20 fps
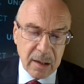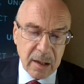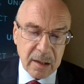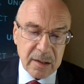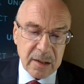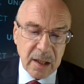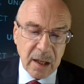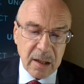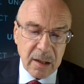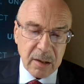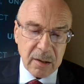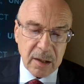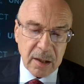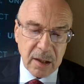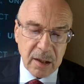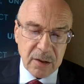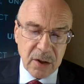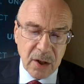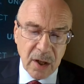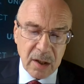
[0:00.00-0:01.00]
The
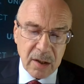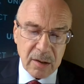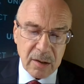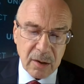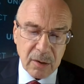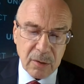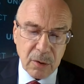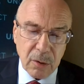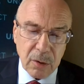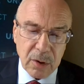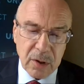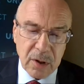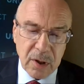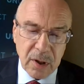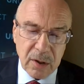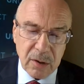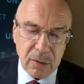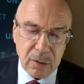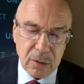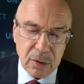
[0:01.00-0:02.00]
Secretary General
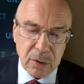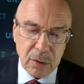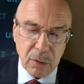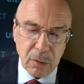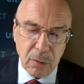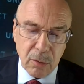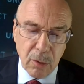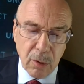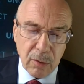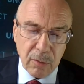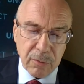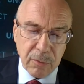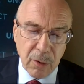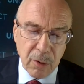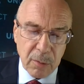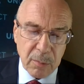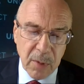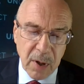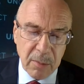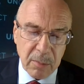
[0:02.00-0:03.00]
continues to call
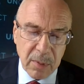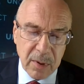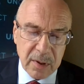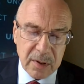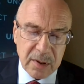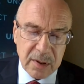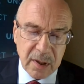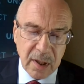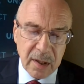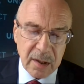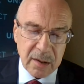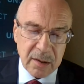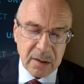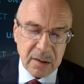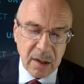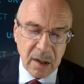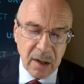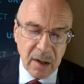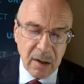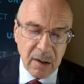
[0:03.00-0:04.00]
for member
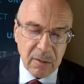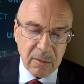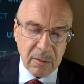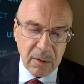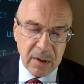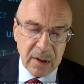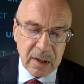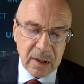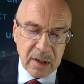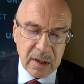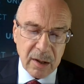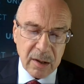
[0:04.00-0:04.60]
states with,